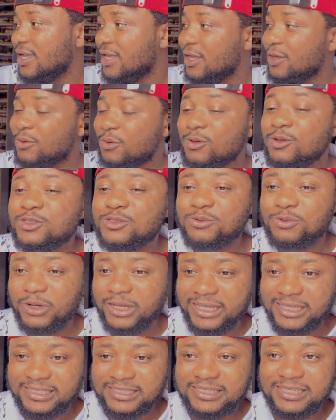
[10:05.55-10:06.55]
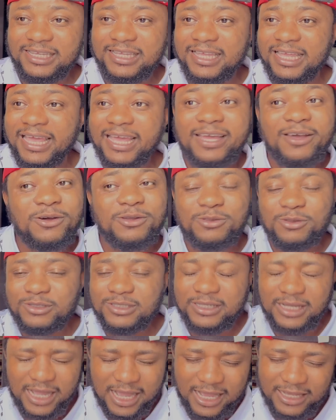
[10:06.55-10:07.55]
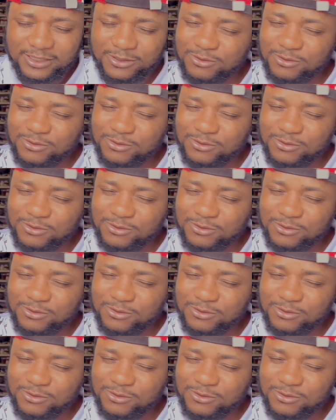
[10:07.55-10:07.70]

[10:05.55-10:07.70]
a Rolls Royce, all those cars.